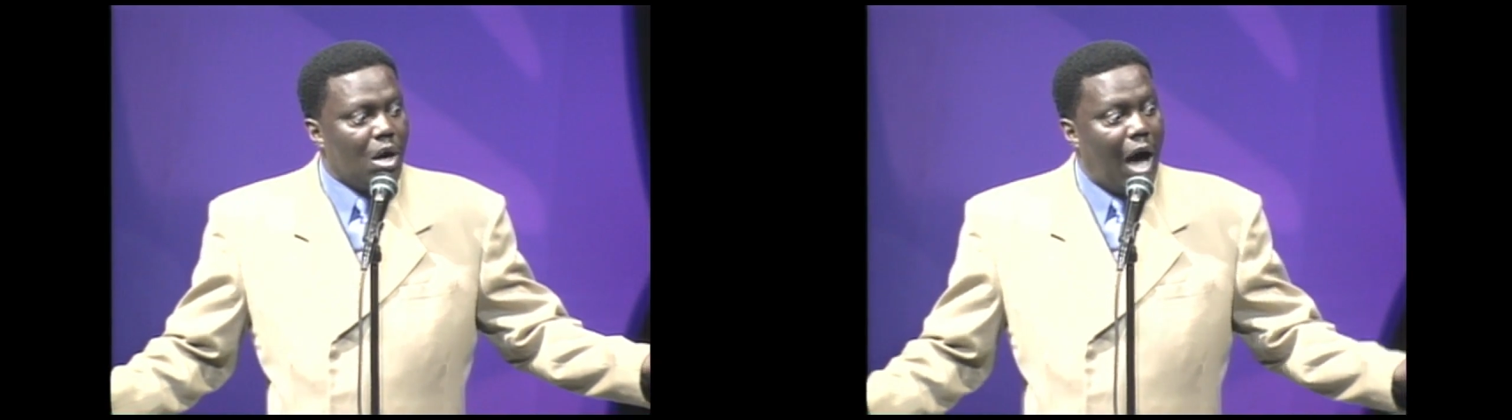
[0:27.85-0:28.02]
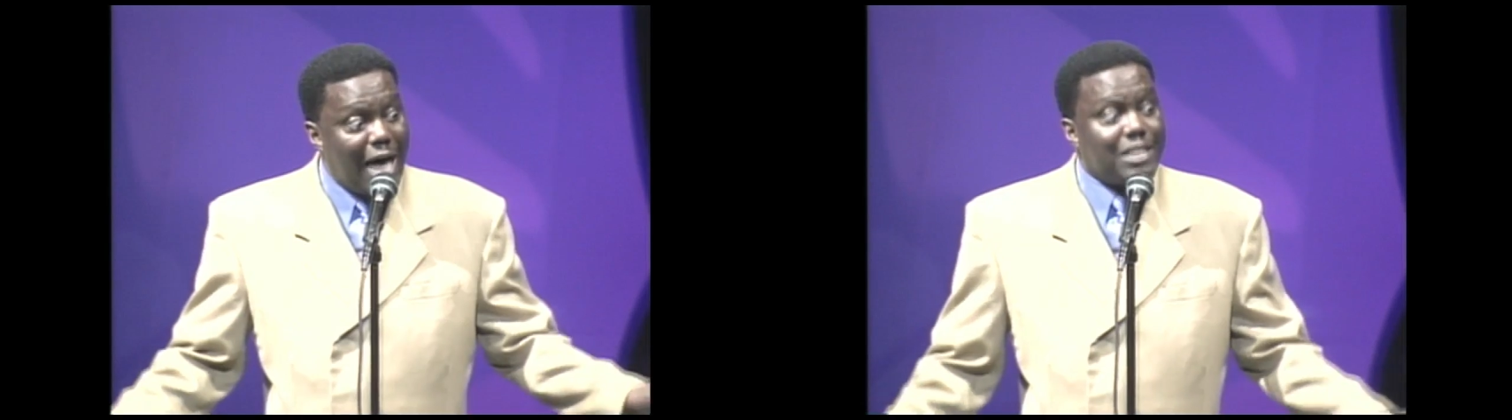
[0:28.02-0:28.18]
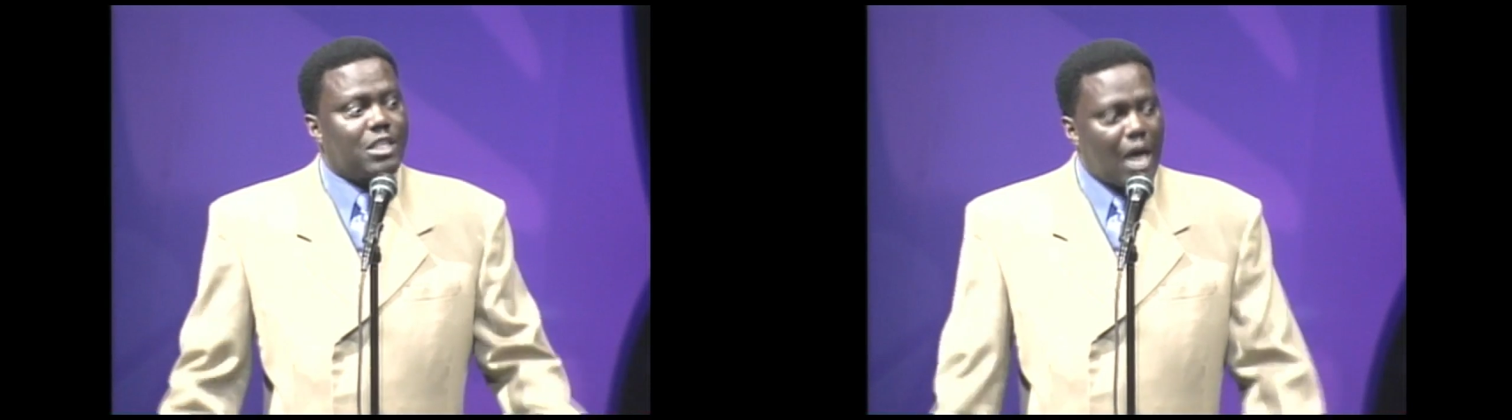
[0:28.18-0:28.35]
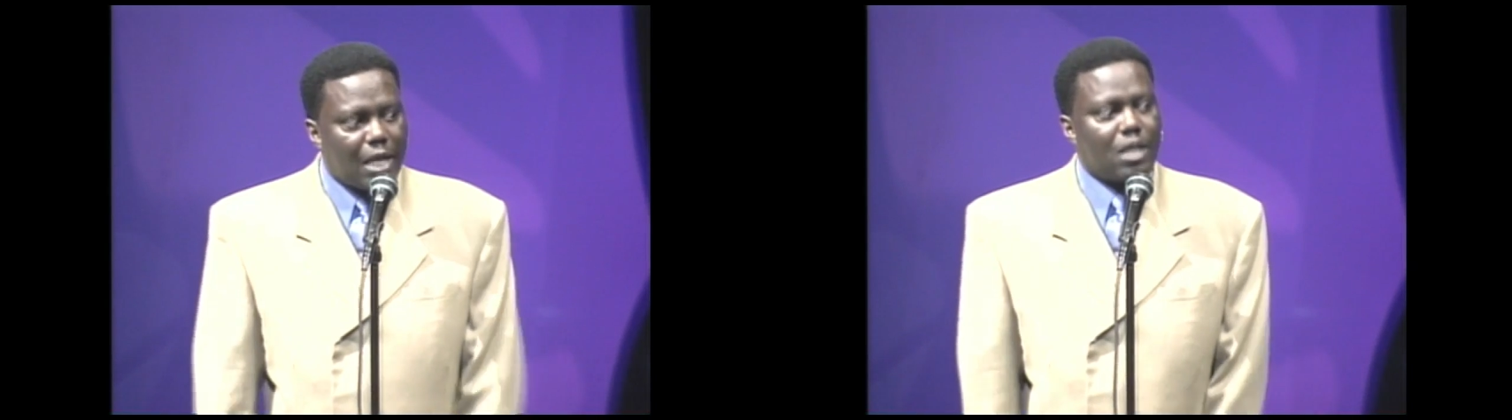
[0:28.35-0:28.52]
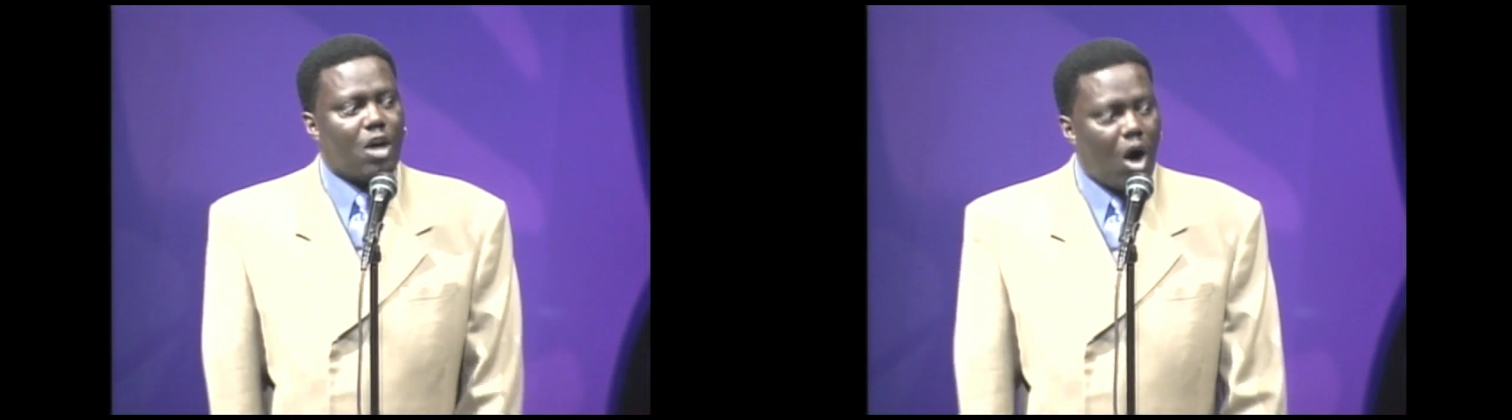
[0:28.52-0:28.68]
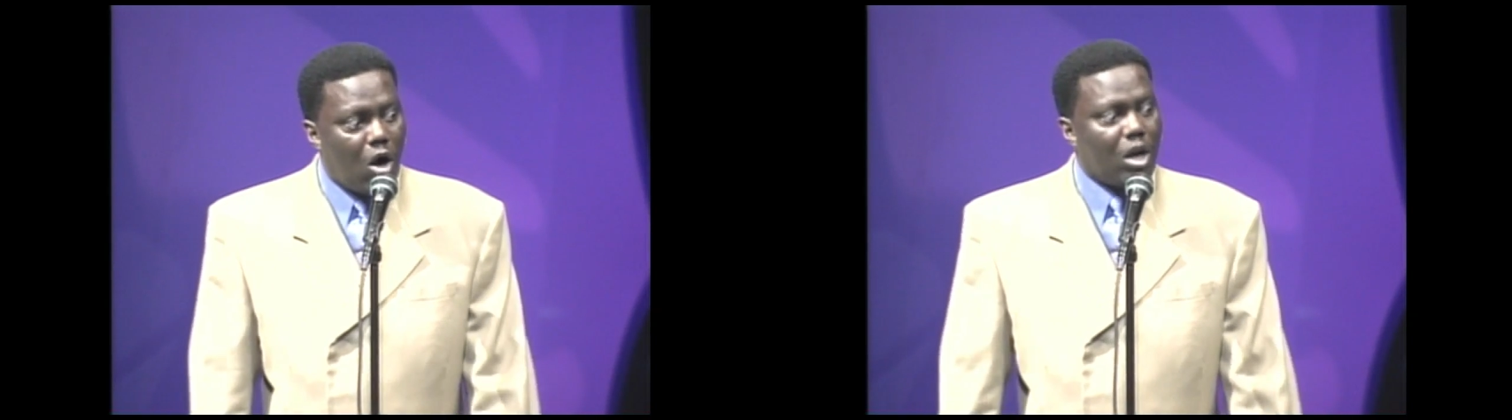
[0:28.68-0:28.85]
I started
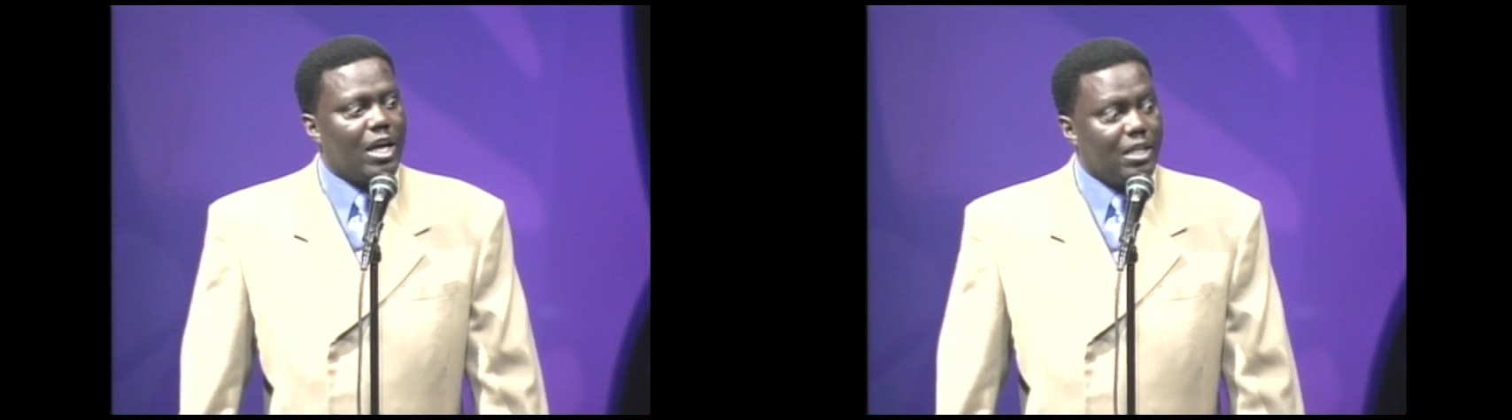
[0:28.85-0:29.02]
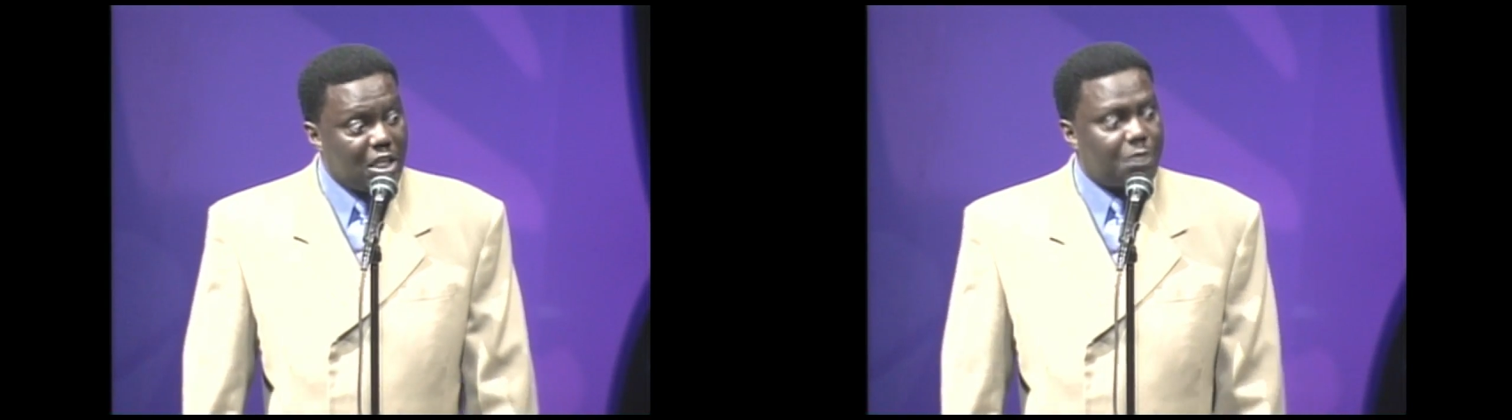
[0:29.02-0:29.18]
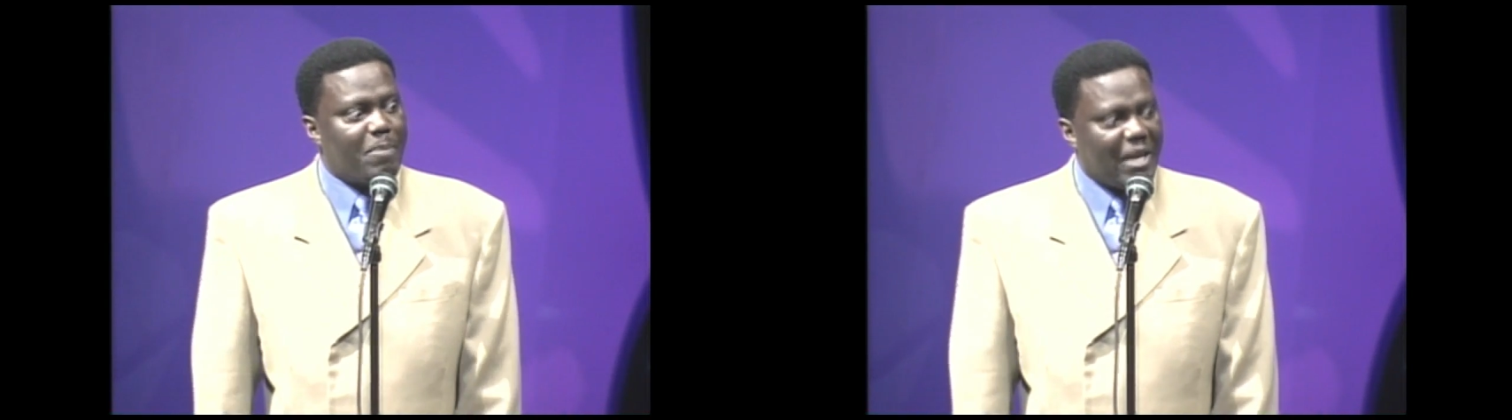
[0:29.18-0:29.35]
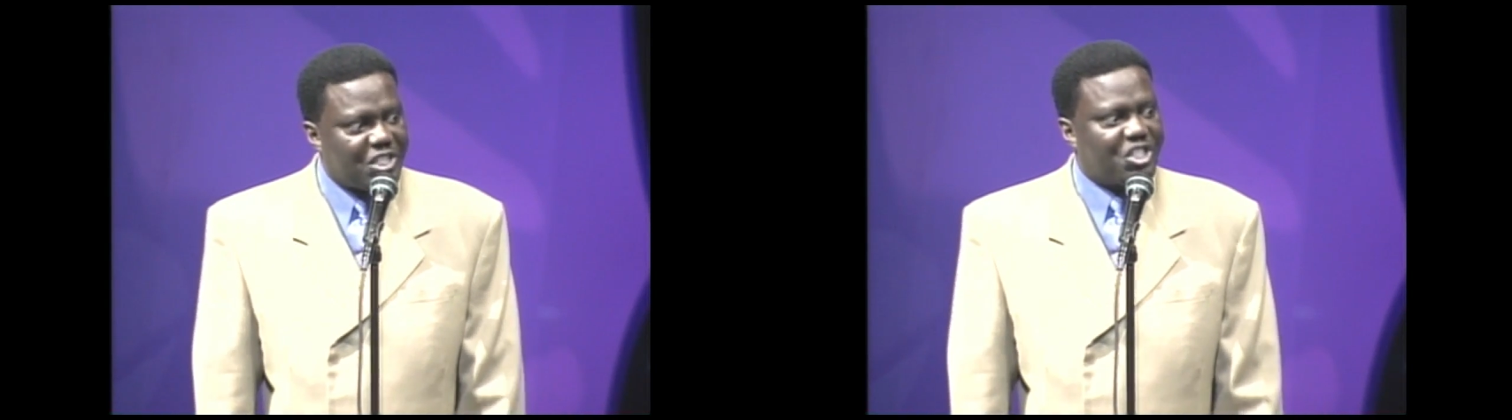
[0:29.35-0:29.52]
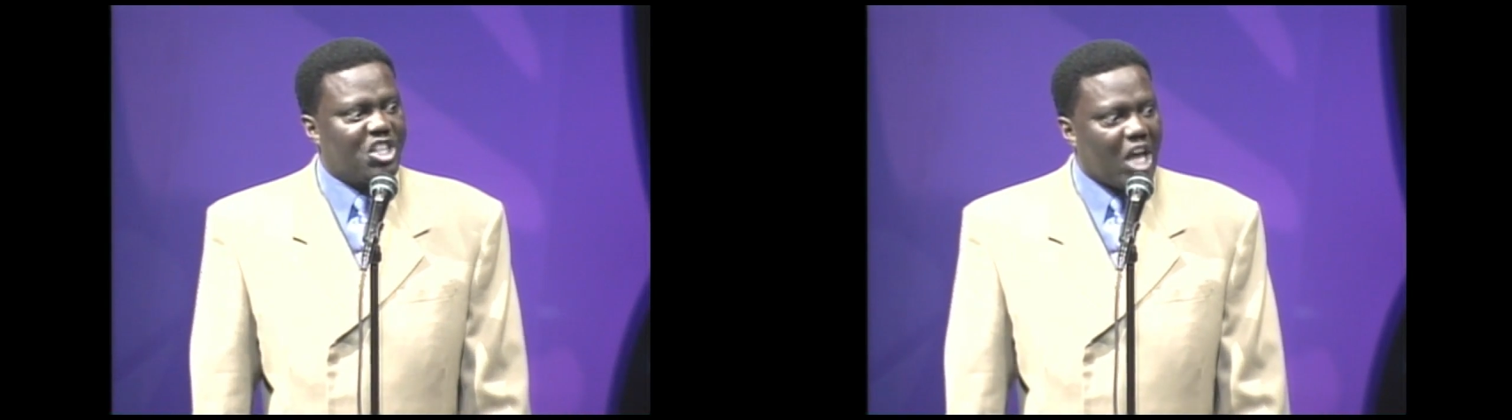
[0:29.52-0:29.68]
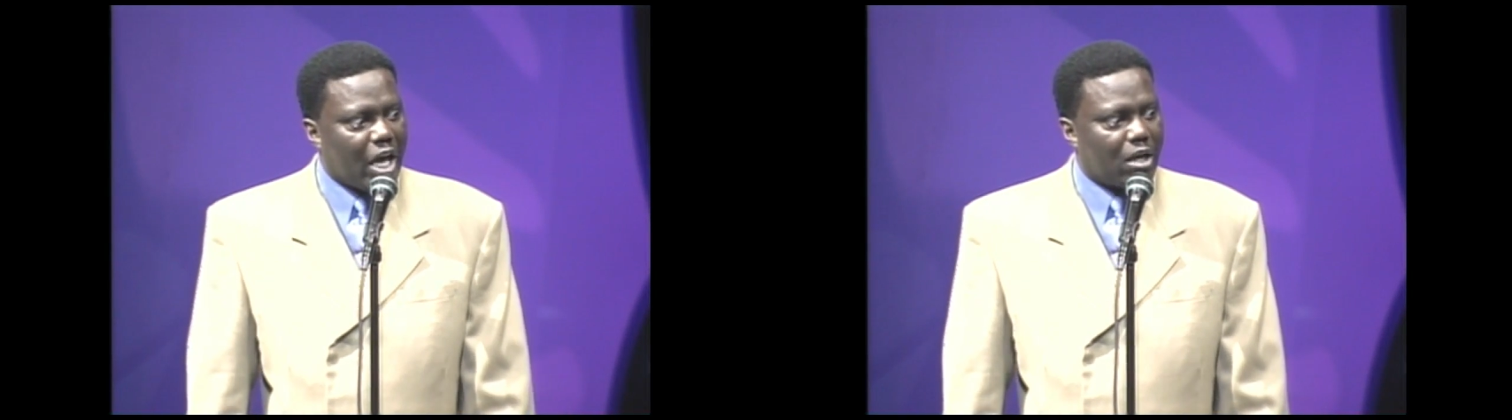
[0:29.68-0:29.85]
calling this bitch
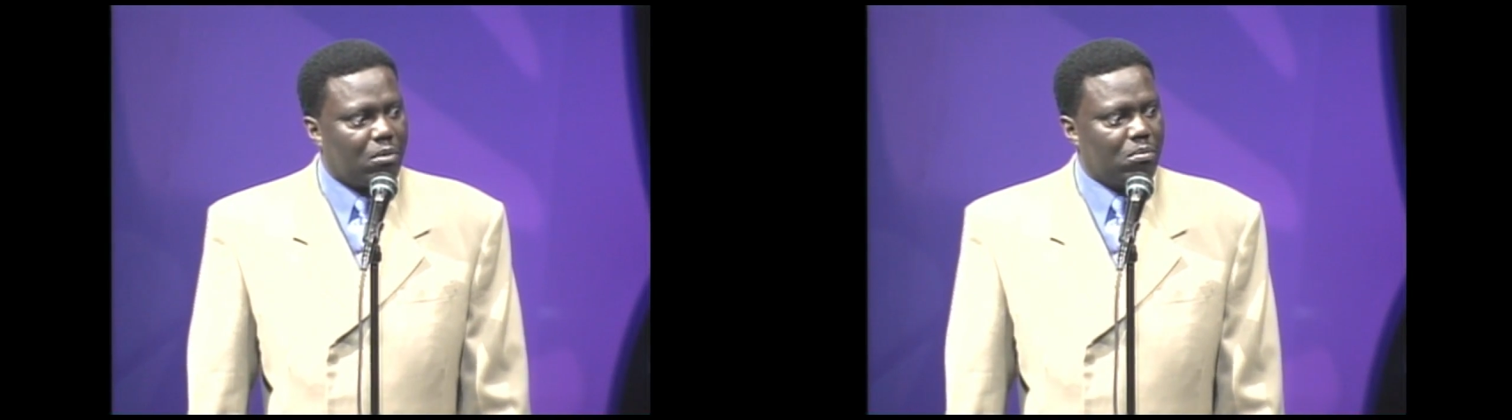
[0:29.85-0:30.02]
sick.